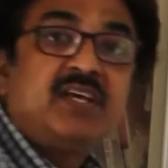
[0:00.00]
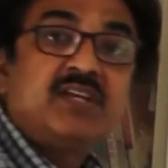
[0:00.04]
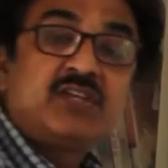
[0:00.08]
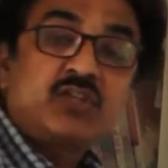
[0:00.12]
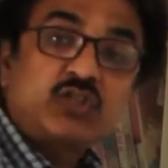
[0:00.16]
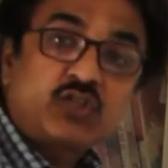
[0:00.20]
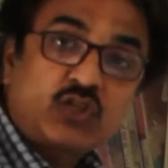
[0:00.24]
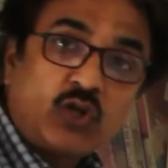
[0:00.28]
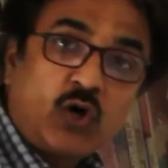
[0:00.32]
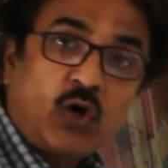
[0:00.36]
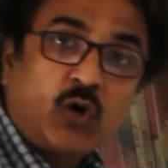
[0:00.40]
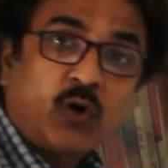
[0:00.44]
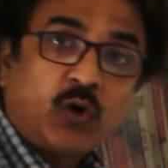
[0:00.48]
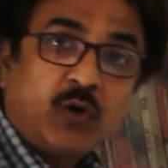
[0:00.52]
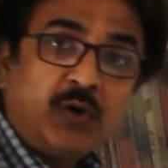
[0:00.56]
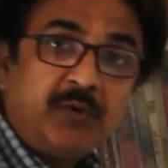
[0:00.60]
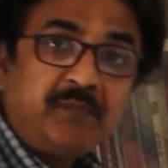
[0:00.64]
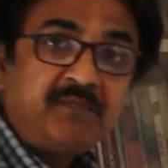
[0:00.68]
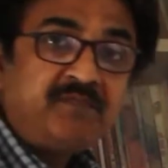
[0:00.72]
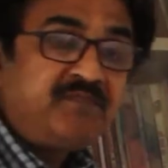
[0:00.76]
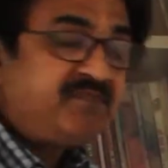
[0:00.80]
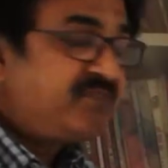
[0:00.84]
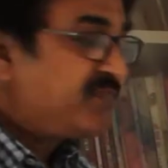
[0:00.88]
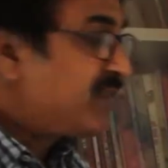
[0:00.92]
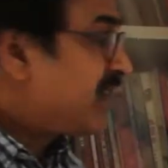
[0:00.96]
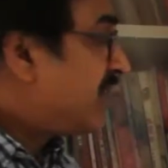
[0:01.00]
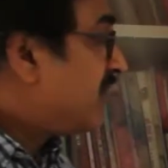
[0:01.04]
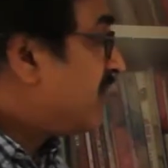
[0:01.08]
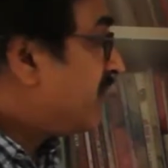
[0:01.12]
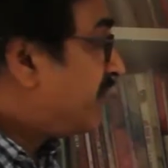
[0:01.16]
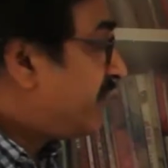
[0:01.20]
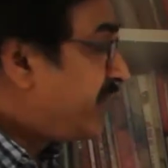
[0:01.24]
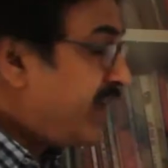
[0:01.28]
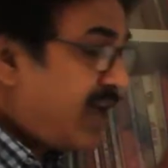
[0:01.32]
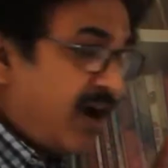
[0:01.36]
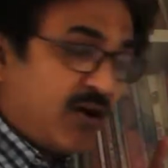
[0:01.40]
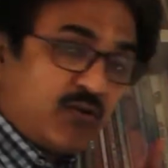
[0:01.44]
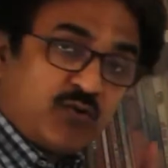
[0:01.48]
So
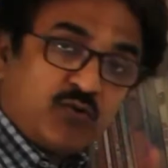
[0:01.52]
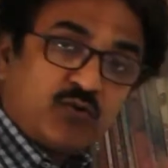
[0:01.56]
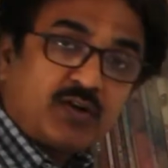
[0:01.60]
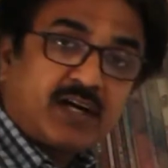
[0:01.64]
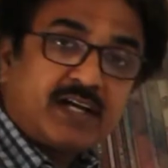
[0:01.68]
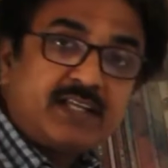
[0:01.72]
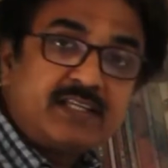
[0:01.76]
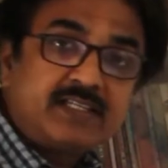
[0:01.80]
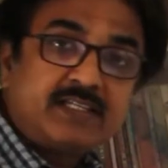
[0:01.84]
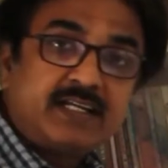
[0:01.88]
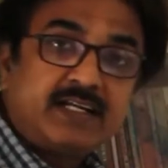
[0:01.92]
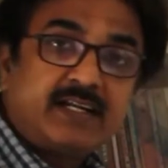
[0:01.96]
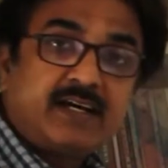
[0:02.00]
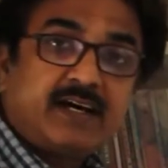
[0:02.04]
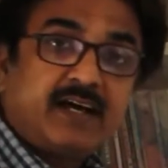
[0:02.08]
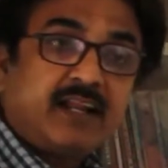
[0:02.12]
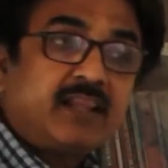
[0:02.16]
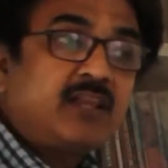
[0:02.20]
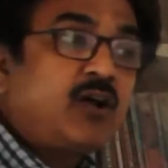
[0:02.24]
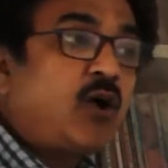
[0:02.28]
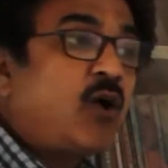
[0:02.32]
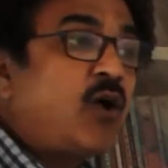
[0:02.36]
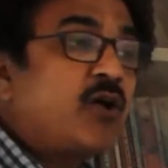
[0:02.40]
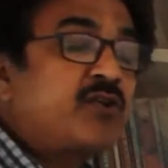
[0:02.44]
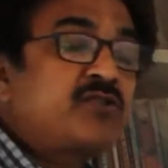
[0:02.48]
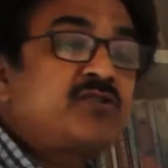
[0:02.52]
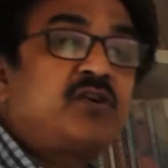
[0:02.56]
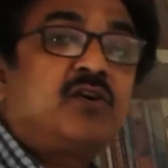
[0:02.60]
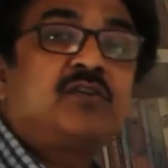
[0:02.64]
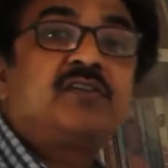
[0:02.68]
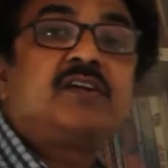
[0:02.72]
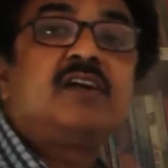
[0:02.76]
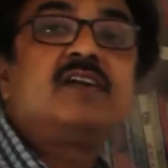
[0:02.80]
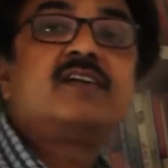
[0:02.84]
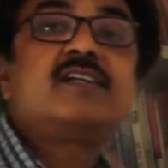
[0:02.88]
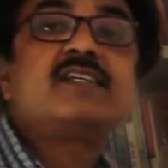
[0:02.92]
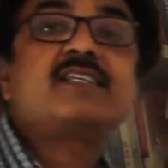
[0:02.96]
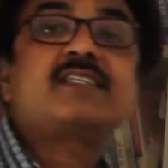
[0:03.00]
we have to consider the
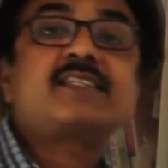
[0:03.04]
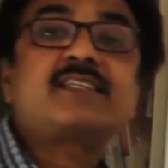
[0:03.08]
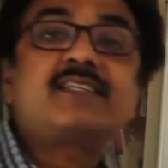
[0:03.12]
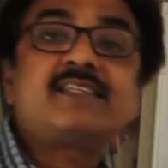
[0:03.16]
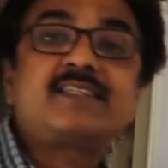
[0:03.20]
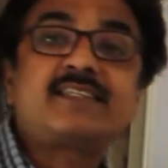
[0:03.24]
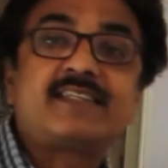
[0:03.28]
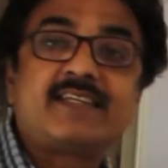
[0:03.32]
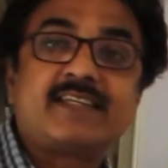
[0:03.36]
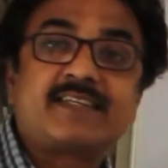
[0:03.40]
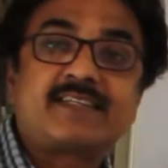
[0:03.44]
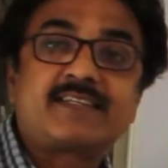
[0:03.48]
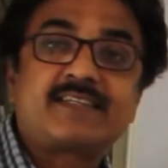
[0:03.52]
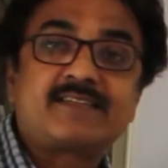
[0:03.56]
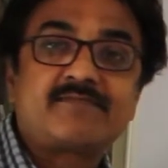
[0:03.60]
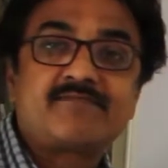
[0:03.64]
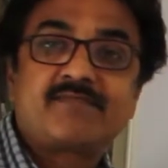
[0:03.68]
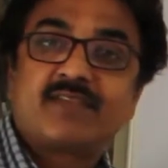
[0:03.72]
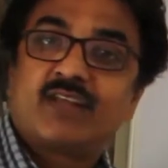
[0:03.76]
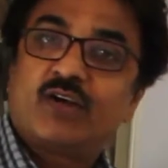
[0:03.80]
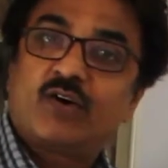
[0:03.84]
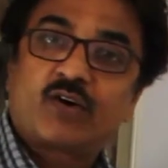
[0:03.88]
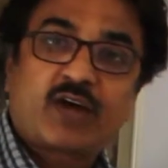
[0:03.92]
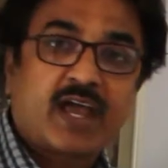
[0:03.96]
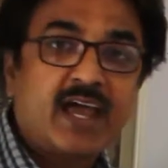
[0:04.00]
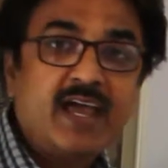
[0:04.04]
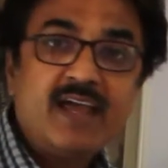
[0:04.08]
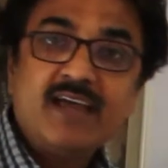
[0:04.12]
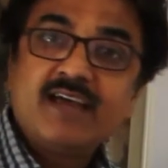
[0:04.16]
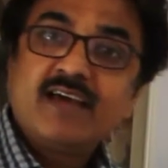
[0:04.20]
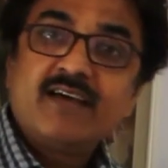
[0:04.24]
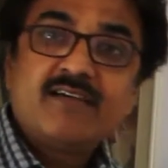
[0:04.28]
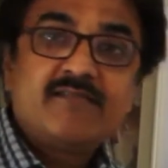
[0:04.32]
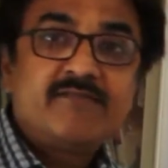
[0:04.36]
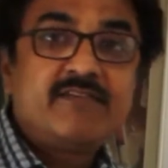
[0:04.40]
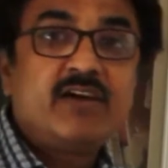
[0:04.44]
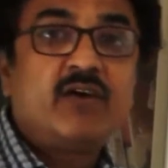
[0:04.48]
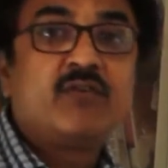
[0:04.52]
horizontal distances. Okay,
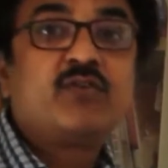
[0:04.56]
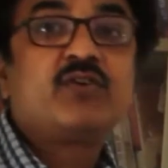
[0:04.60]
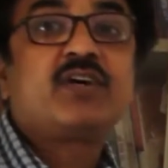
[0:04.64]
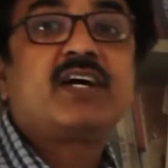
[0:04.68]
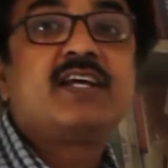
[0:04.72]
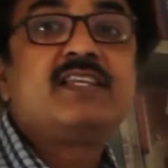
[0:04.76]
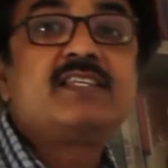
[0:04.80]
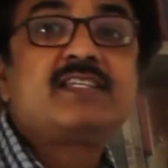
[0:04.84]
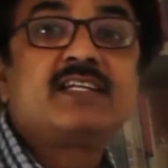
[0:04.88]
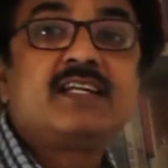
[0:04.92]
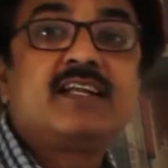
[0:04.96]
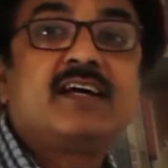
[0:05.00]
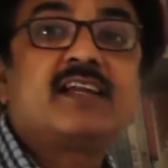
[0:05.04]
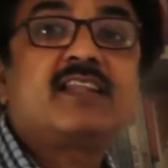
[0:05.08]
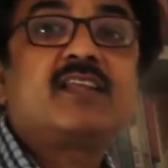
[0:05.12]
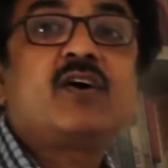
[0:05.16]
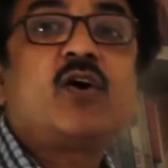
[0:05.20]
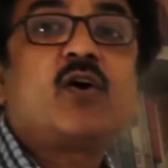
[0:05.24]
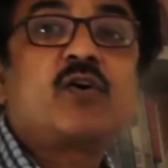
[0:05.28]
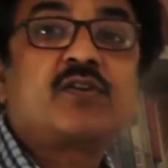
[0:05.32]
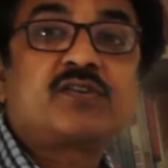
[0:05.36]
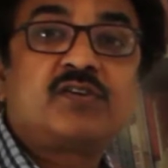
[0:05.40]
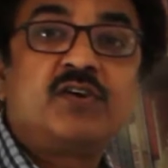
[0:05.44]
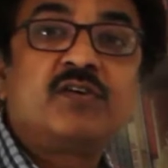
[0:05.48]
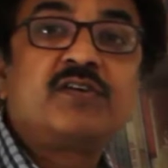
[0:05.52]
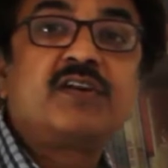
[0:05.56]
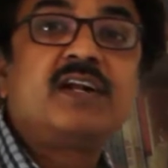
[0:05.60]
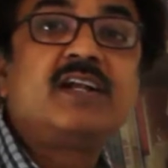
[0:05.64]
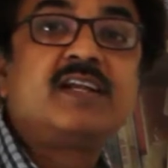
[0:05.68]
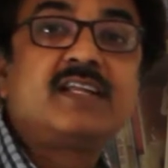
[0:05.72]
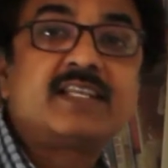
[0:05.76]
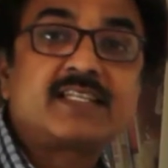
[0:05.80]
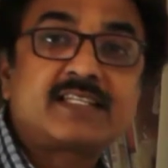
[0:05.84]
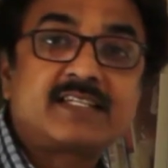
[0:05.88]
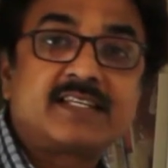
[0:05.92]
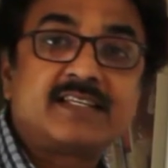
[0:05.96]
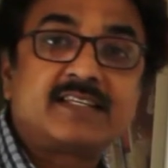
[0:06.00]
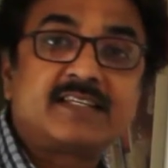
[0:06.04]
we have to consider the horizontal
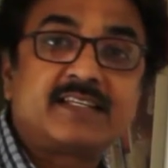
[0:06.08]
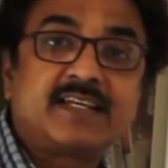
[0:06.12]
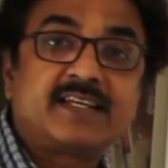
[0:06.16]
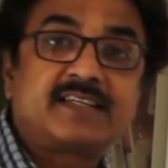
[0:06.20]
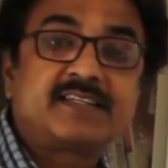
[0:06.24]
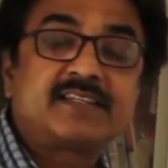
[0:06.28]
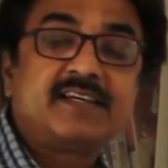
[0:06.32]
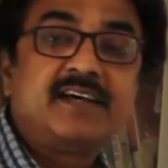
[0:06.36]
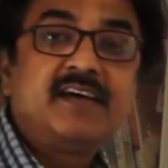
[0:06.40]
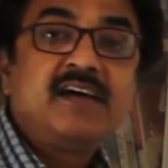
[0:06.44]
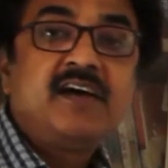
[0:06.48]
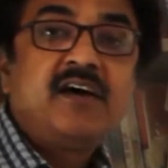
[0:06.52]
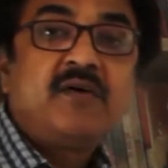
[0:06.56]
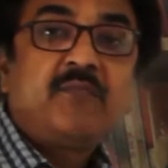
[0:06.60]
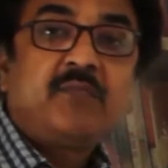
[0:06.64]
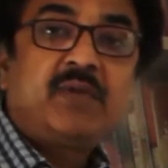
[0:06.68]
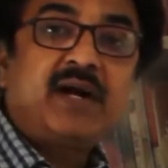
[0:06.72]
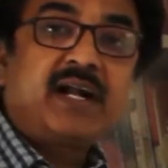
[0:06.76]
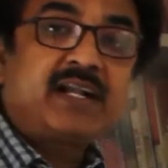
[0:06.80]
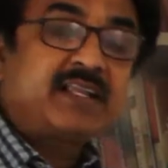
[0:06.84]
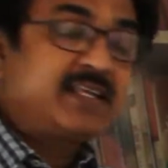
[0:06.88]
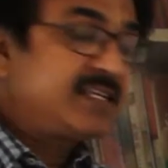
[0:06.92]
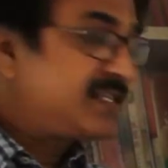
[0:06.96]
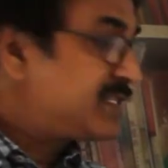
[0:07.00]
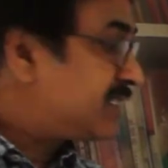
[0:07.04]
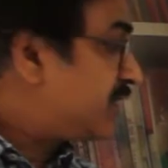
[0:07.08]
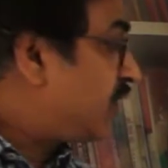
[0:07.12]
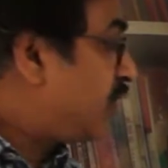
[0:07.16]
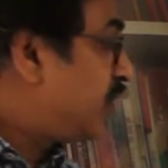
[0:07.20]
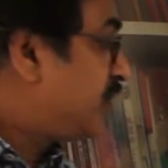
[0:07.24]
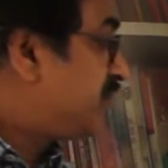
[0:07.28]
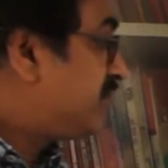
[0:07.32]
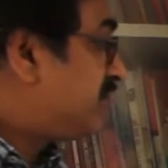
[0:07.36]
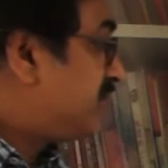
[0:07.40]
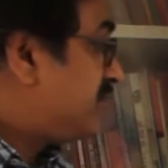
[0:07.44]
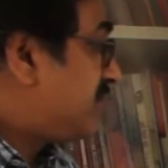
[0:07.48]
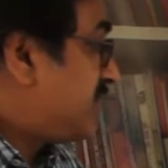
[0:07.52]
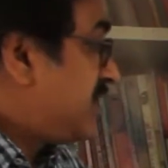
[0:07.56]
distances. But
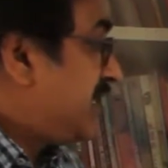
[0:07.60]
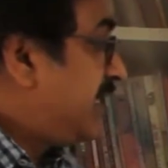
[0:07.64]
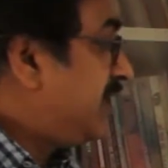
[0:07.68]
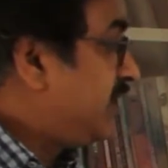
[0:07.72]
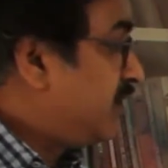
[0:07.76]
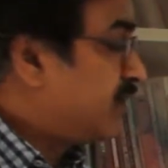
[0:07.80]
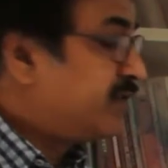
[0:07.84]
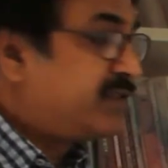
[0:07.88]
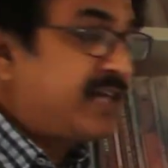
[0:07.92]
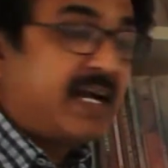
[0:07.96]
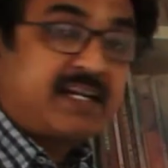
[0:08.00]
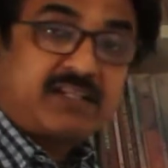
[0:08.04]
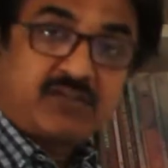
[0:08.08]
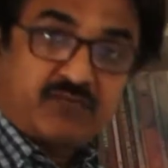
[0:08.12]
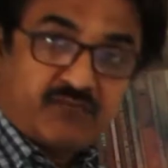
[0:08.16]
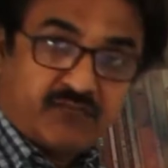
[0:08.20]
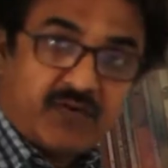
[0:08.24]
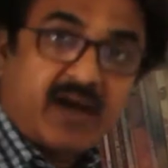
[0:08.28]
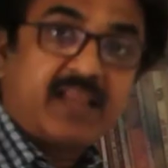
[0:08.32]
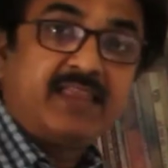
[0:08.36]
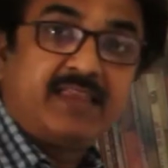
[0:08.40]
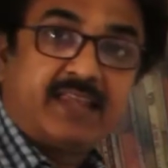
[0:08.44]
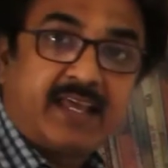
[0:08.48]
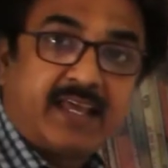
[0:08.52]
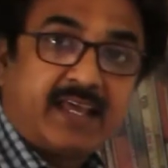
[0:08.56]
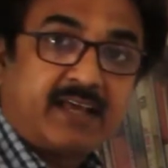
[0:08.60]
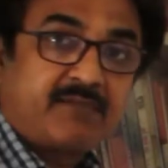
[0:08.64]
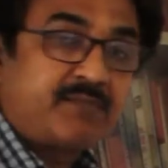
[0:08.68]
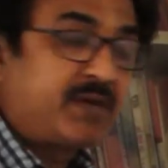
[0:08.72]
that's one thing,